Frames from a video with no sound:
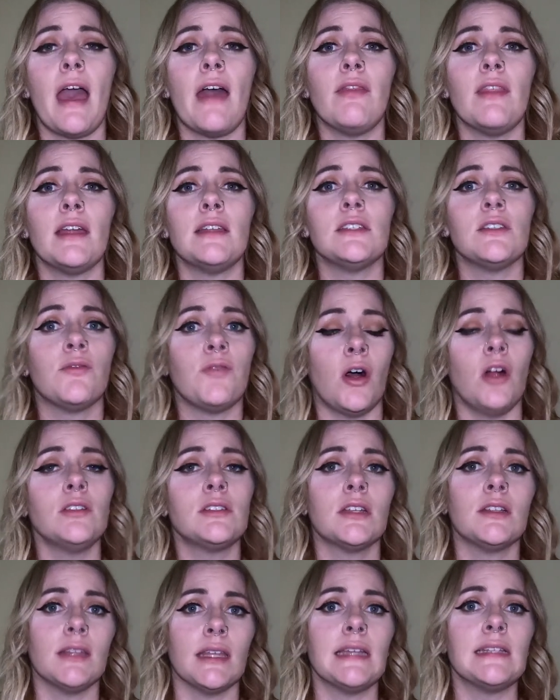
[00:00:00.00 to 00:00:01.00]
and then default
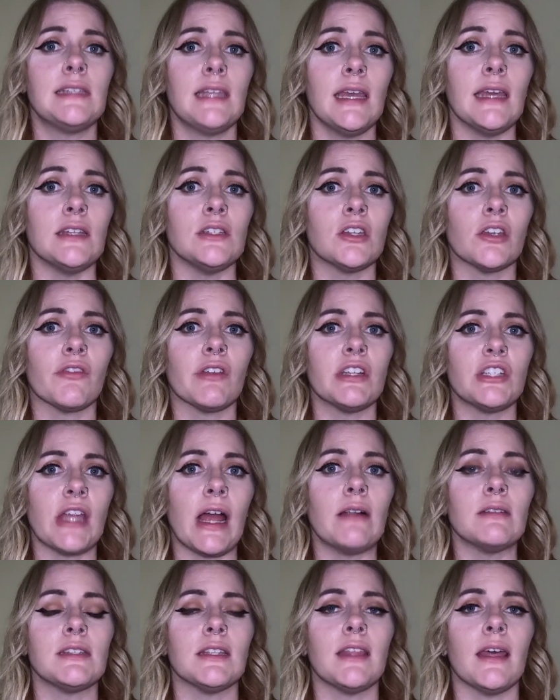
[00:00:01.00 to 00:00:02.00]
to LinkedIn to reach
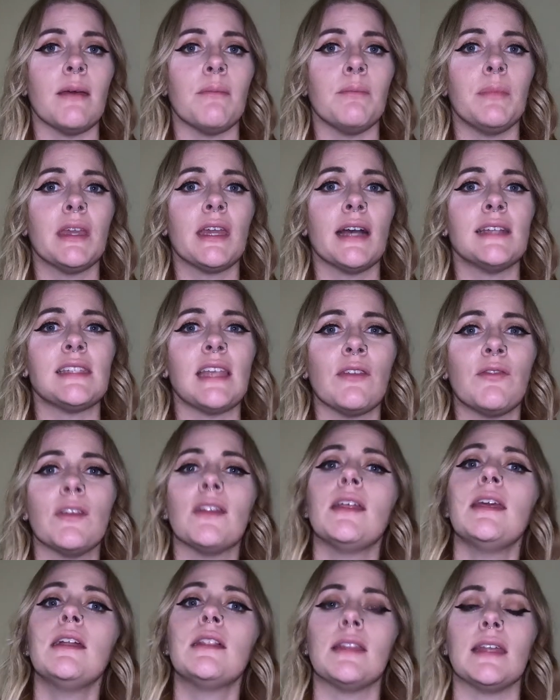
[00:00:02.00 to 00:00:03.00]
out to them because I
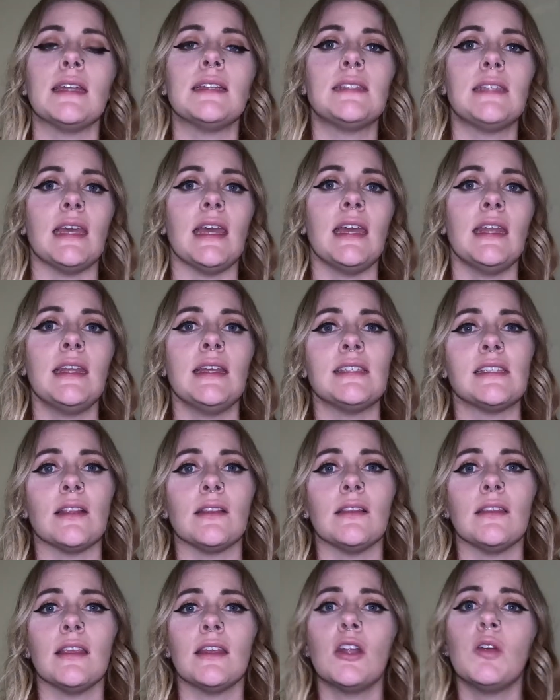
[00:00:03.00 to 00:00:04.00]
feel like LinkedIn is a
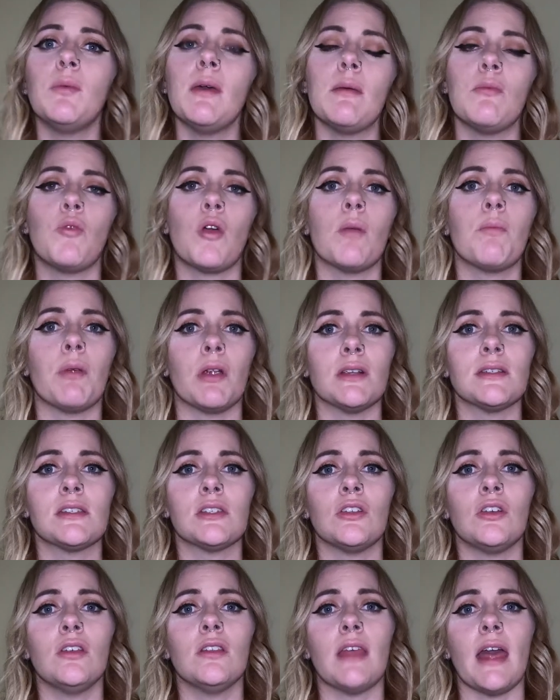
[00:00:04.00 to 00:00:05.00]
little bit more
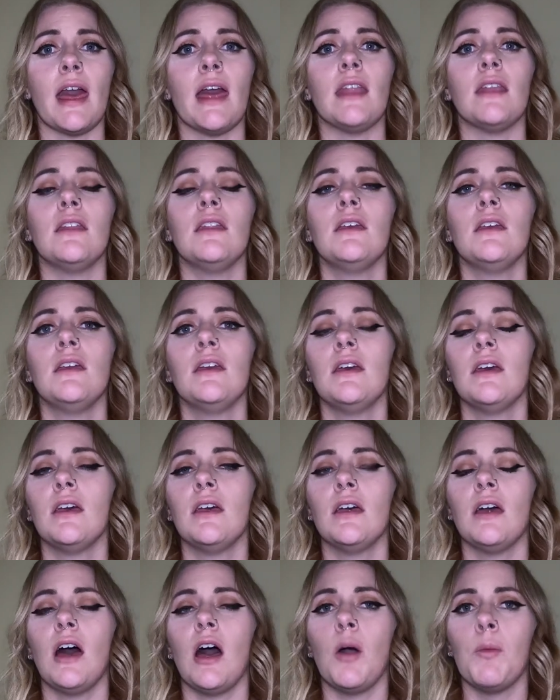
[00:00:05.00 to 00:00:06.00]
personal than
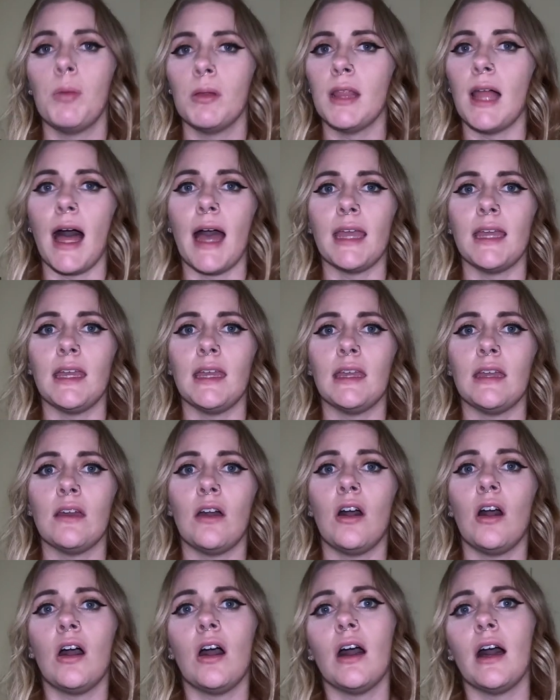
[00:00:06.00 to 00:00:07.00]
applying
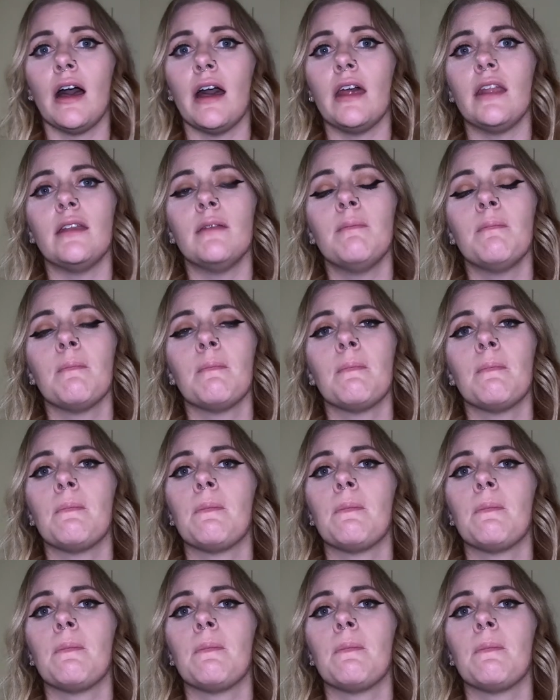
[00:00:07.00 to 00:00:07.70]
on